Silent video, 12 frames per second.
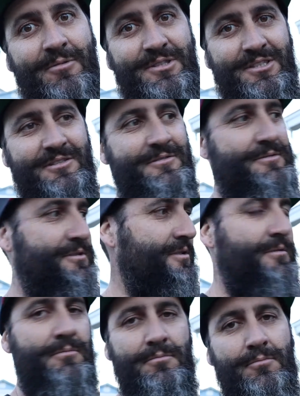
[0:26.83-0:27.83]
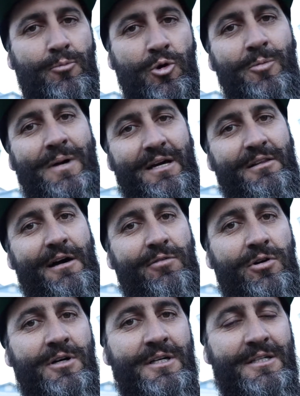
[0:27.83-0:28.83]
which is more my
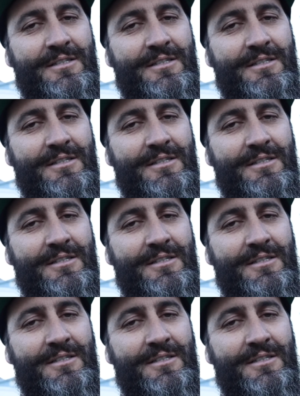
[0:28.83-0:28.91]
level.